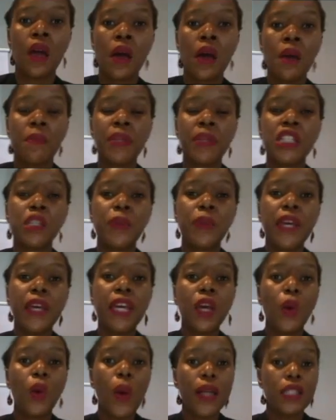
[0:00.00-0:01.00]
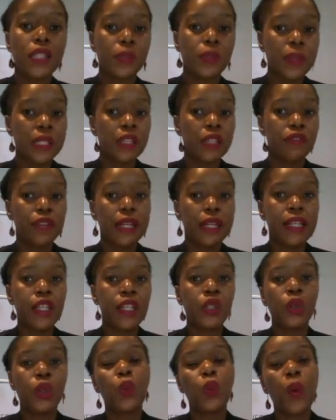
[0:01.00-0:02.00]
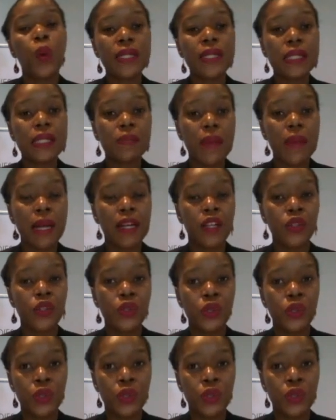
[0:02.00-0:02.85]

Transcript: But speaking quite specifically to what smugglers